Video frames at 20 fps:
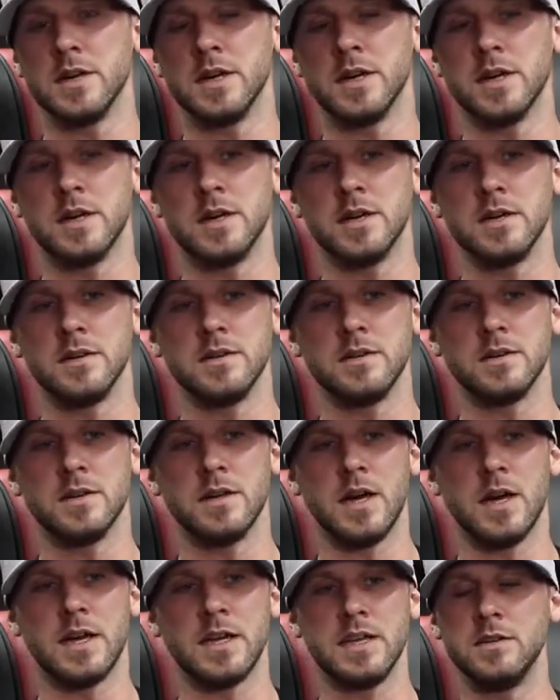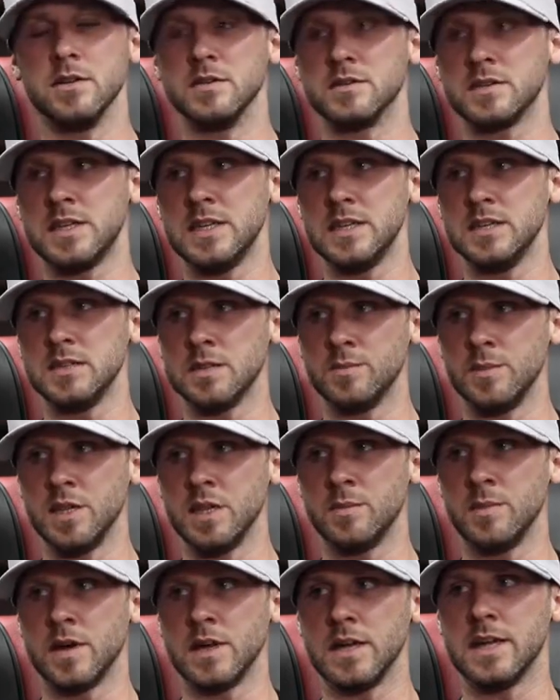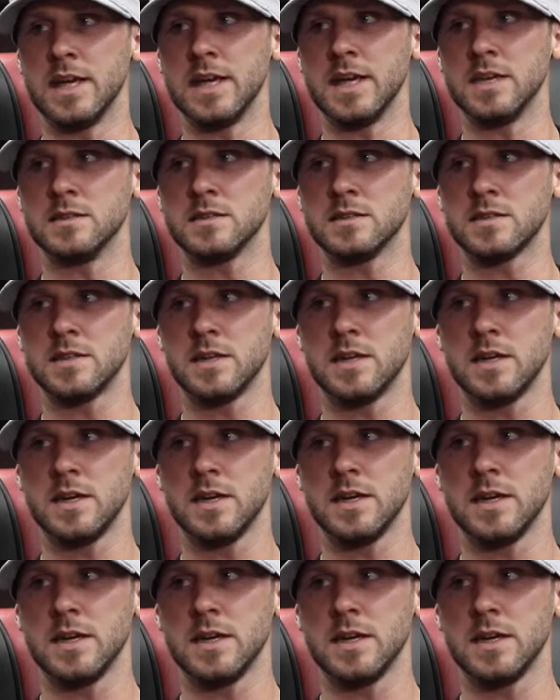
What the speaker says: I need those keys to be on my desk.